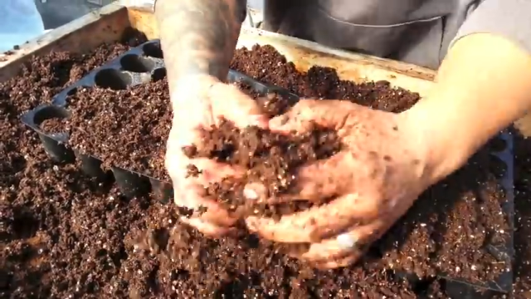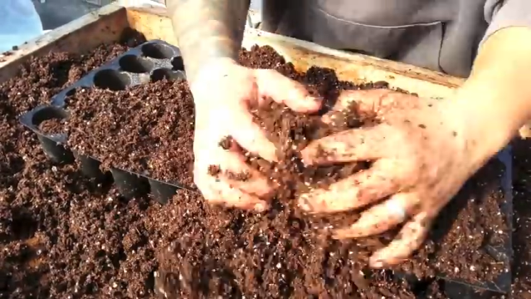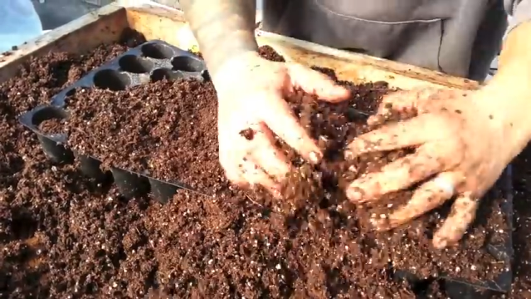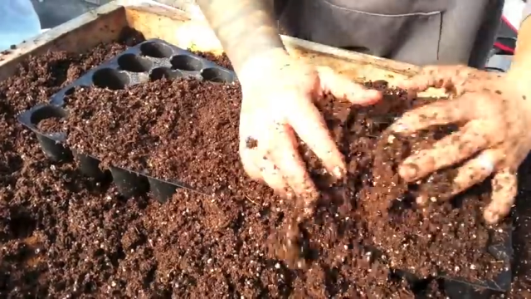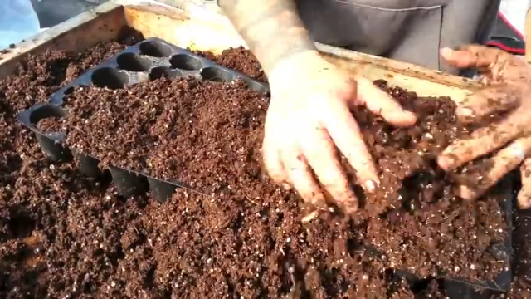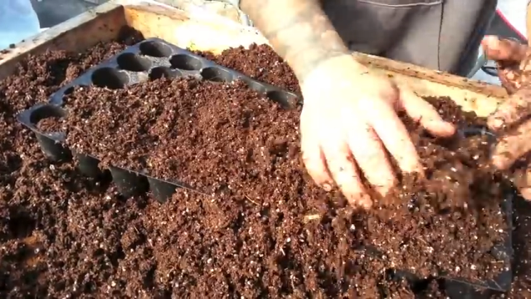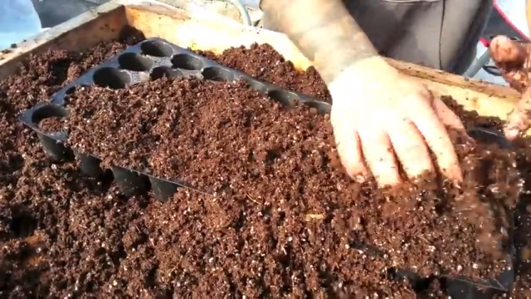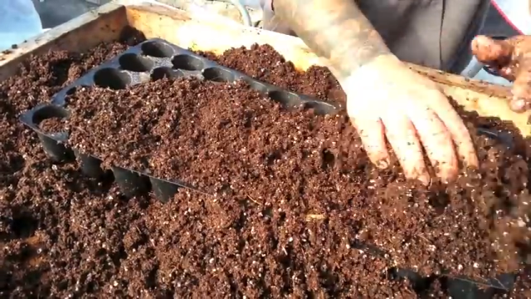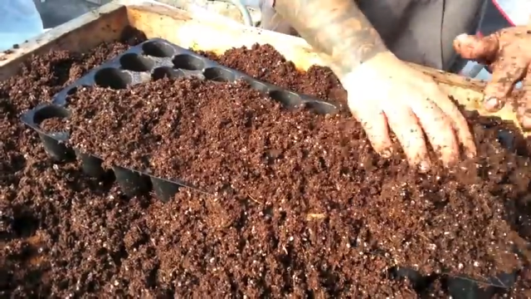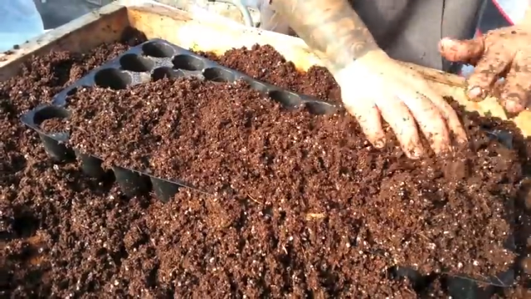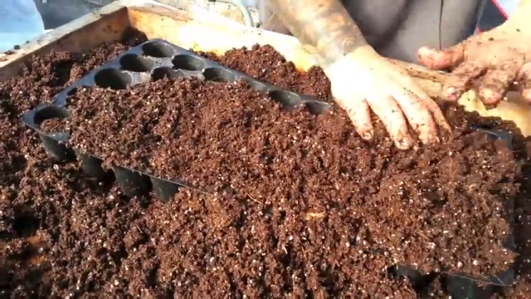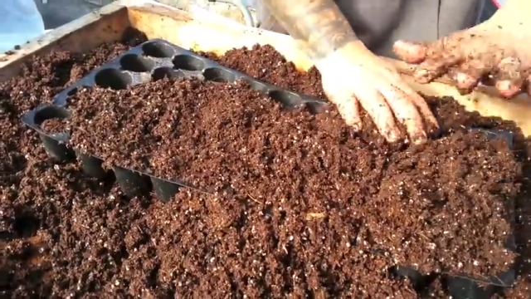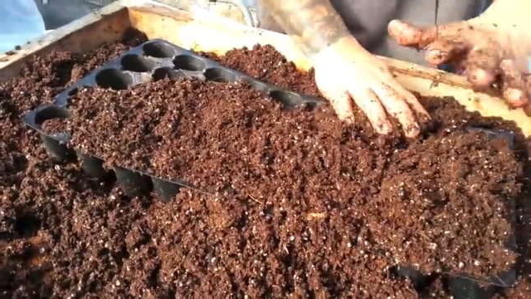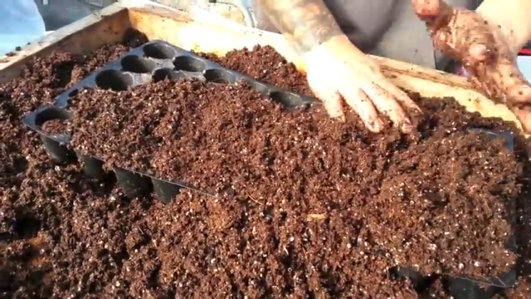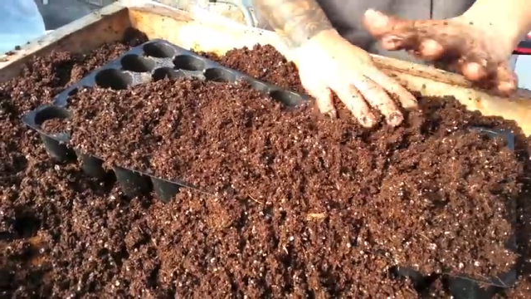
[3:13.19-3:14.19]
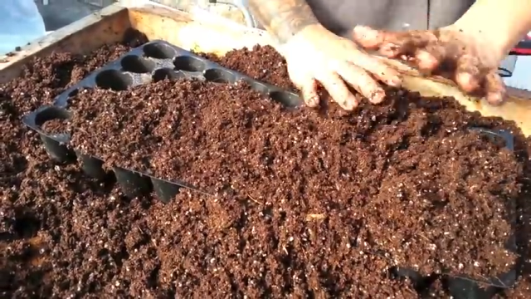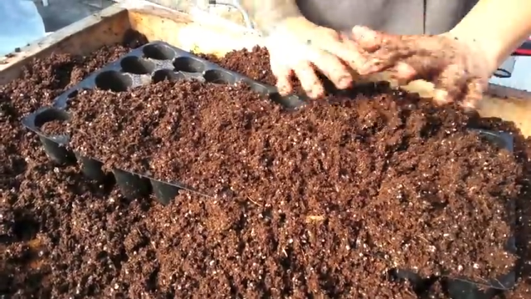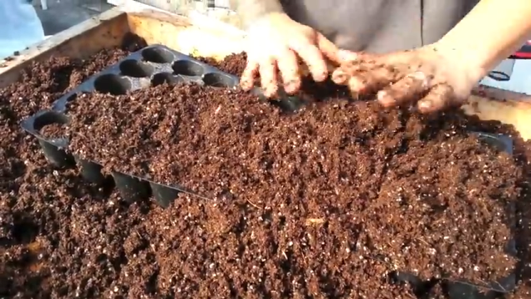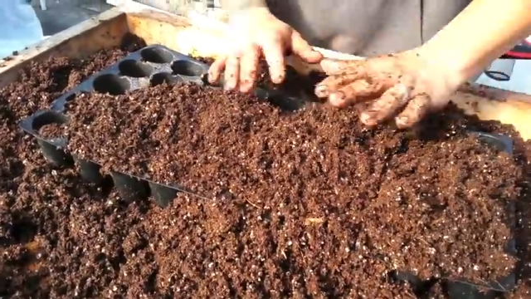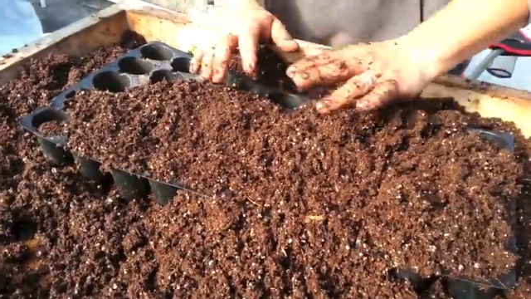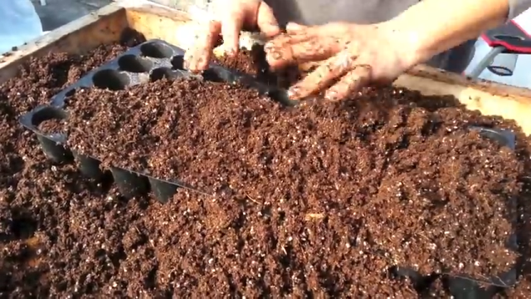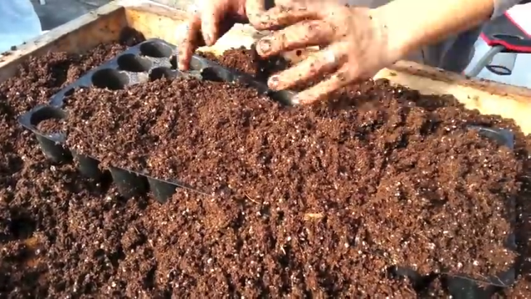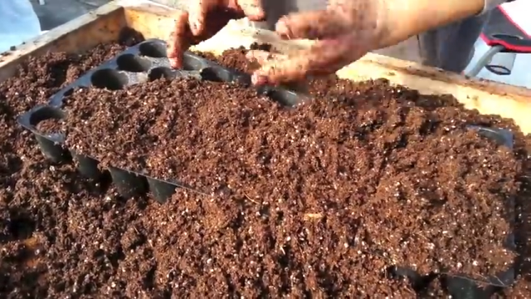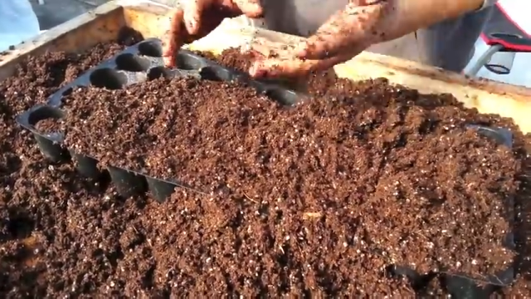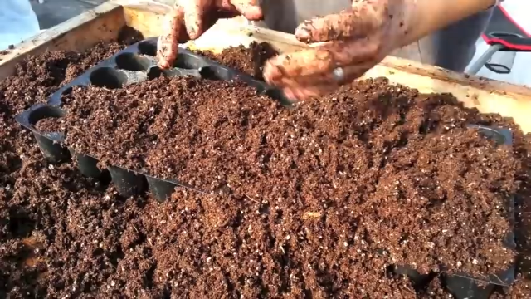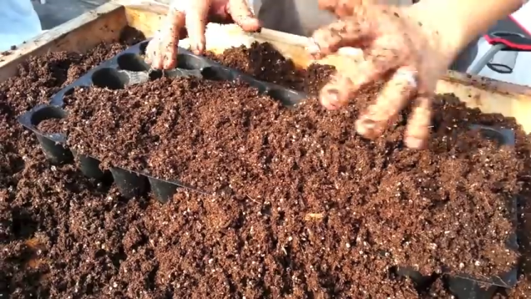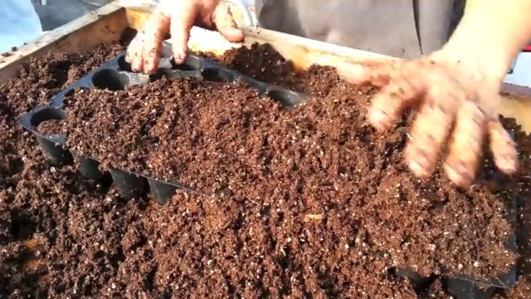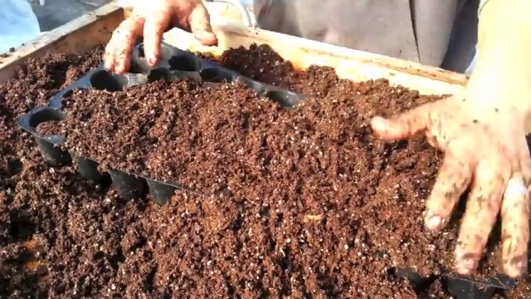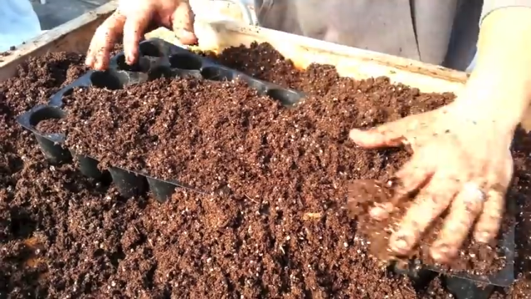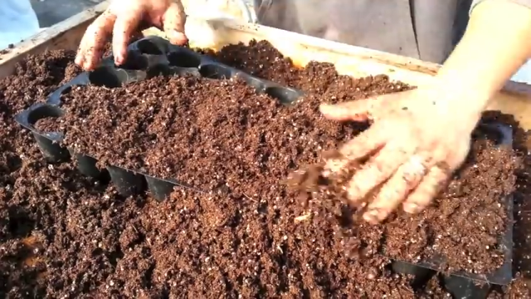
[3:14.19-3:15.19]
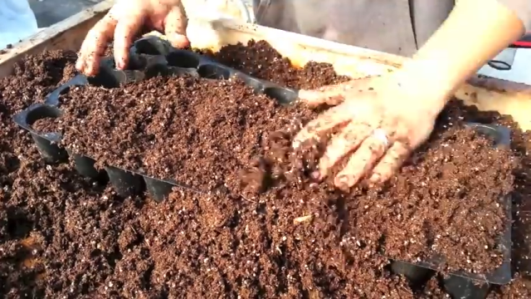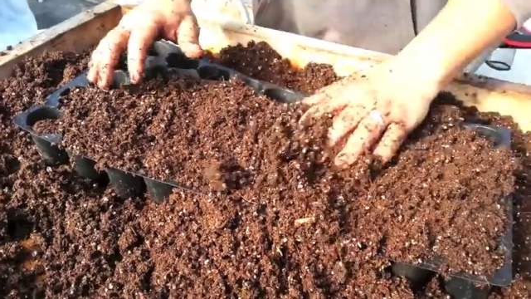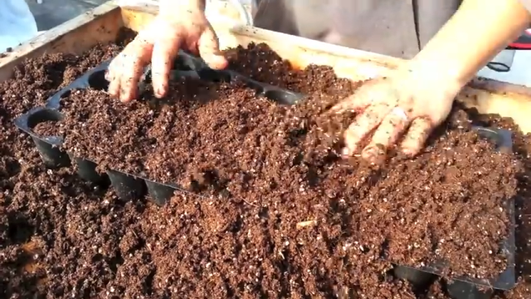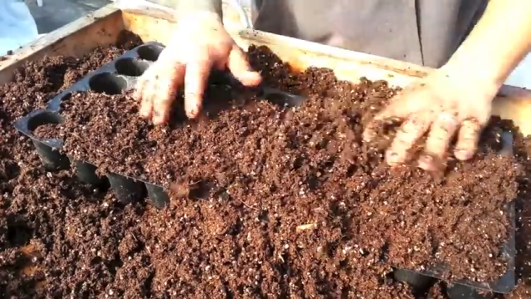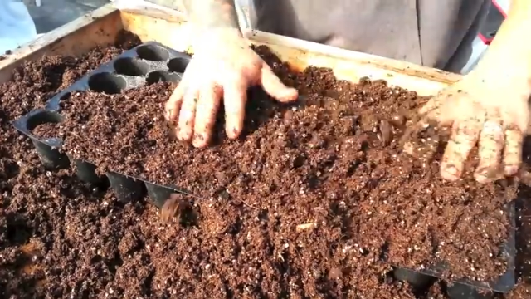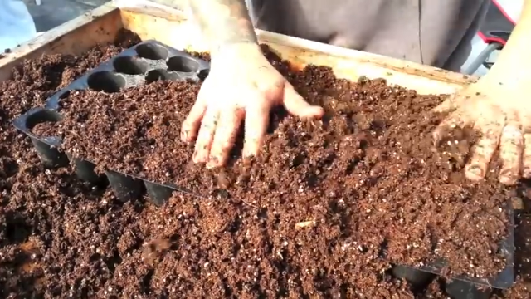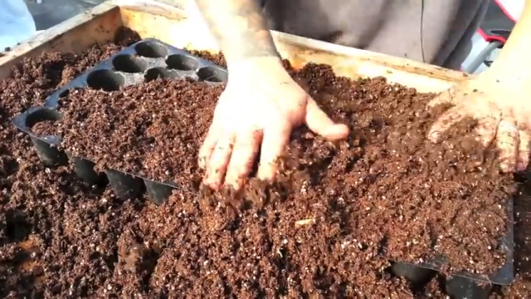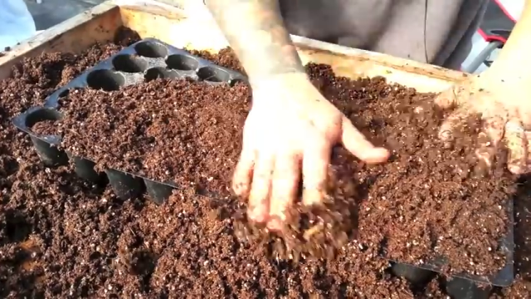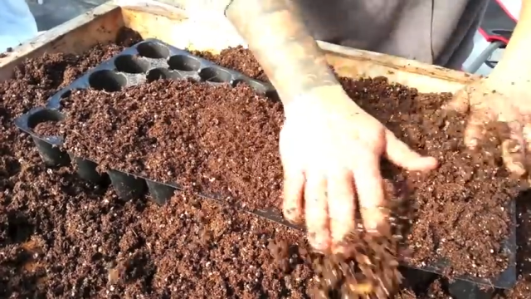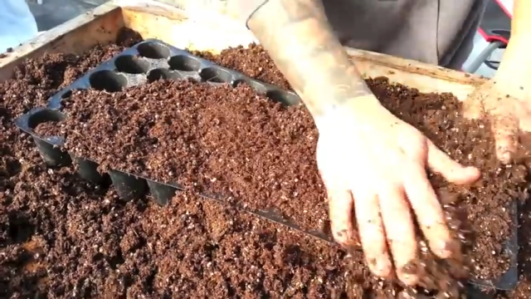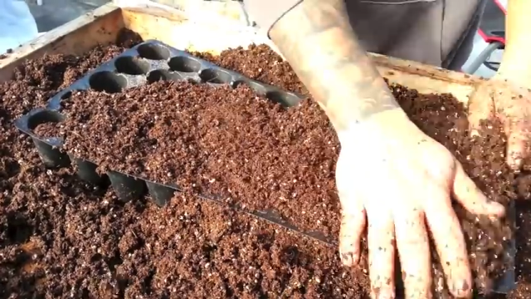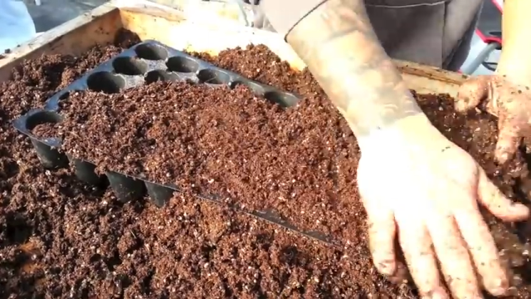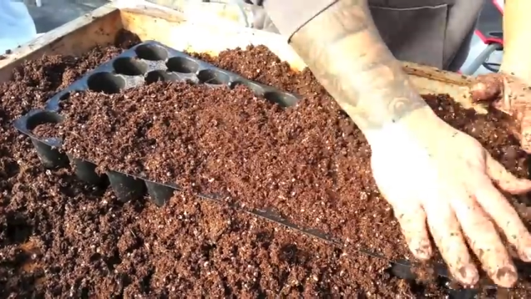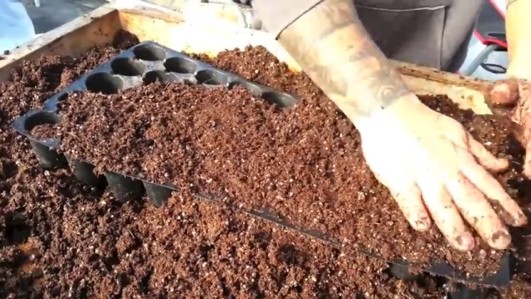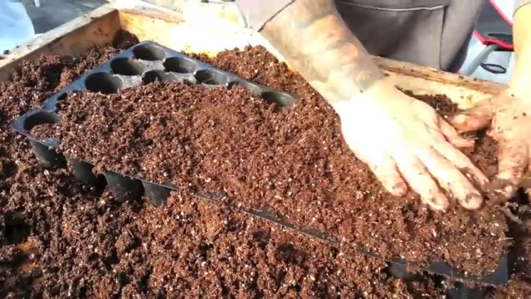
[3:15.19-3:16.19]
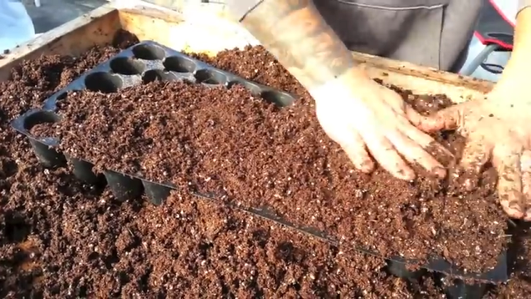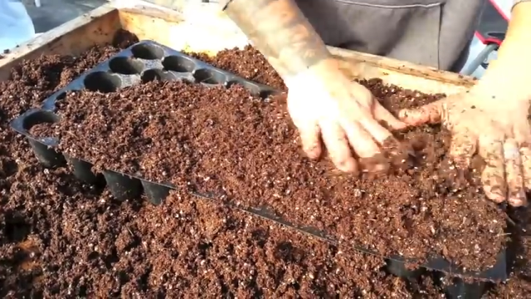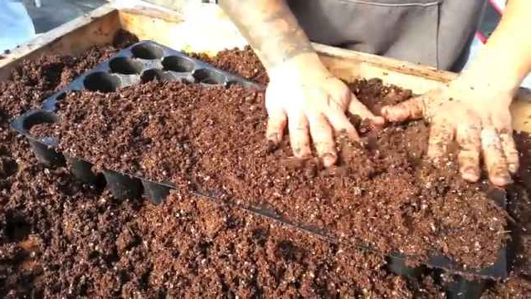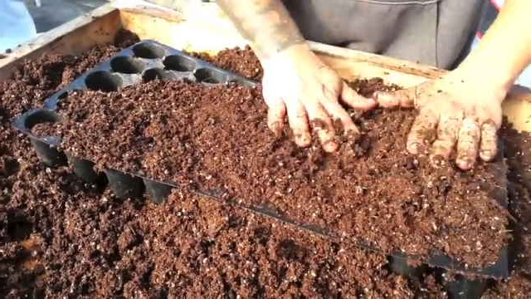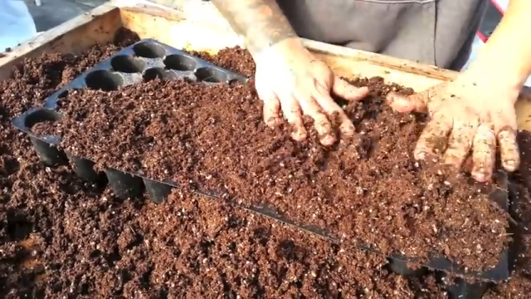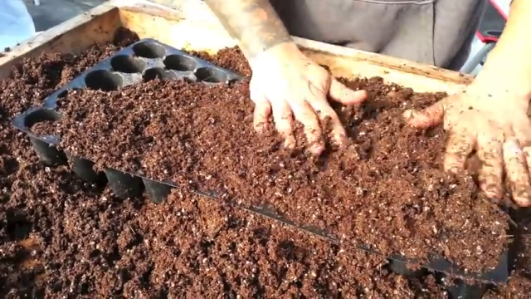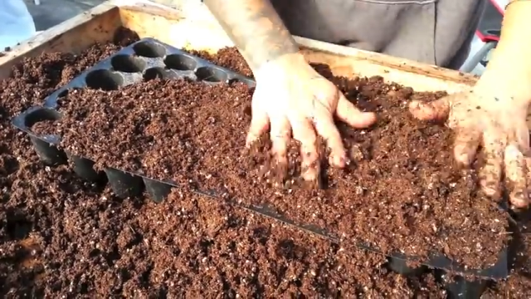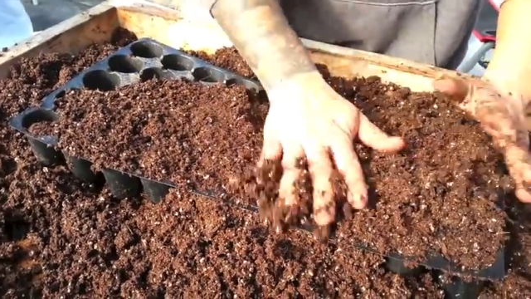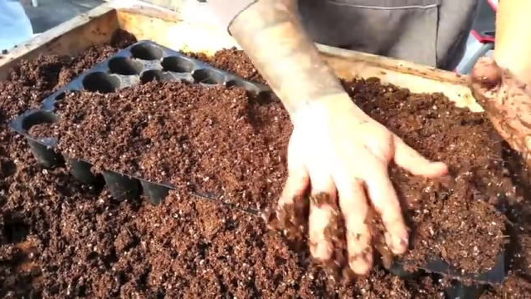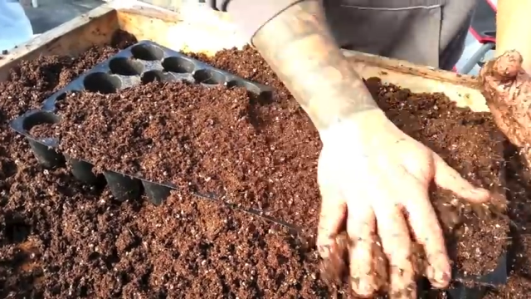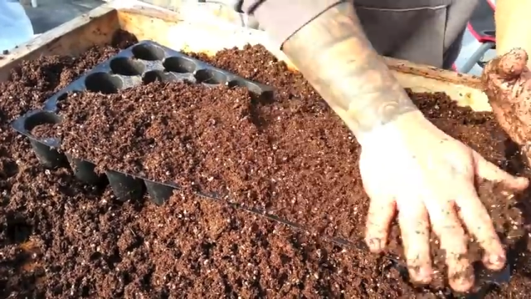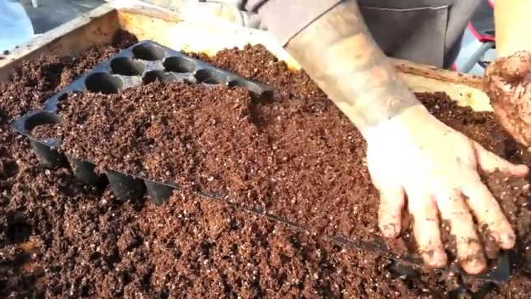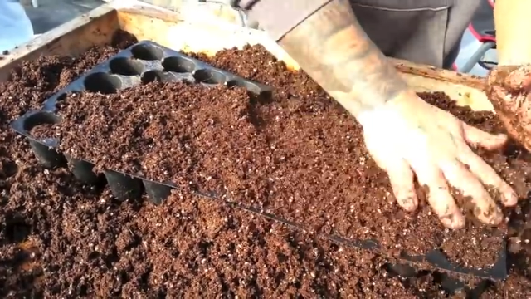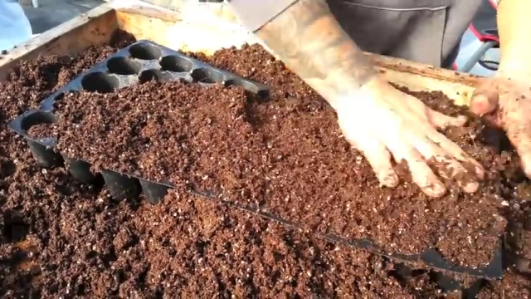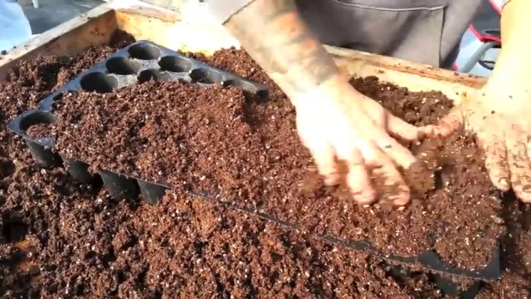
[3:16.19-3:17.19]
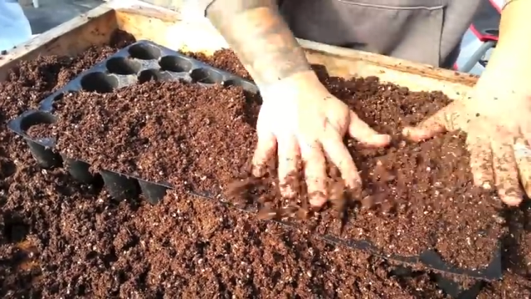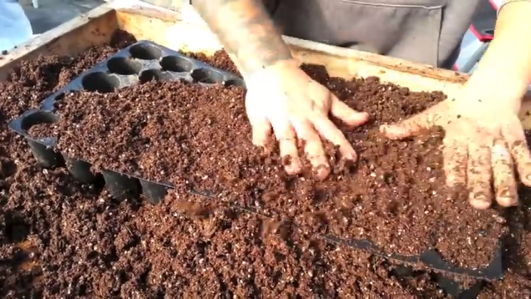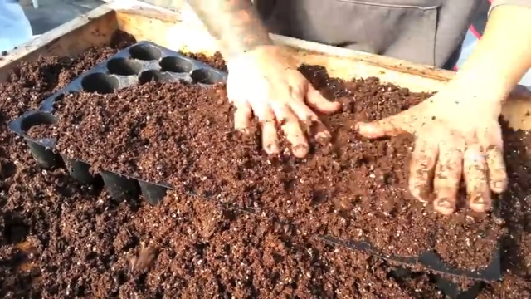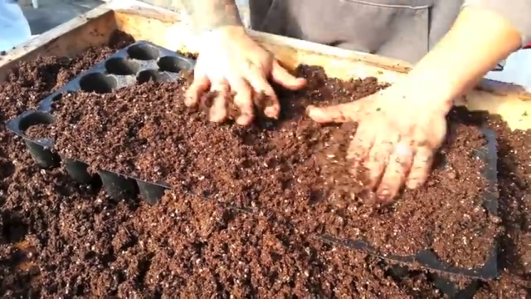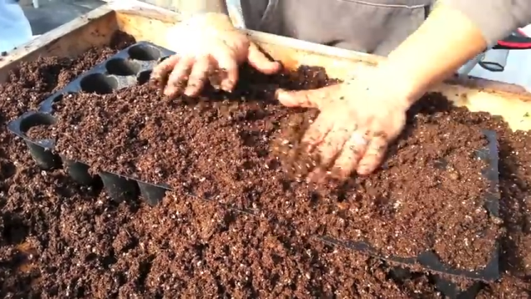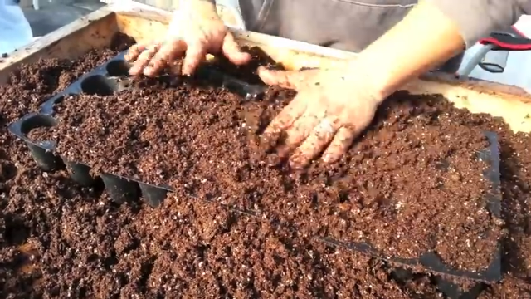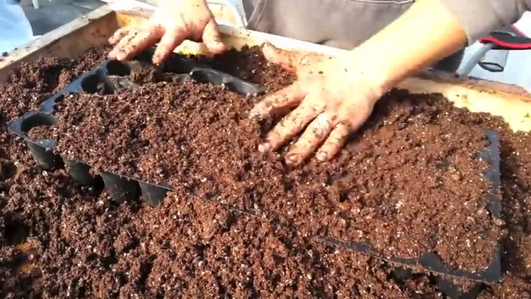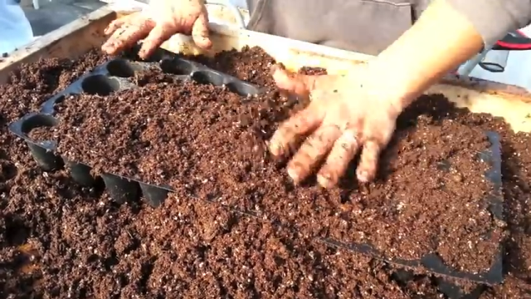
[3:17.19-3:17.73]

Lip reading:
Nobody's mouth can be seen.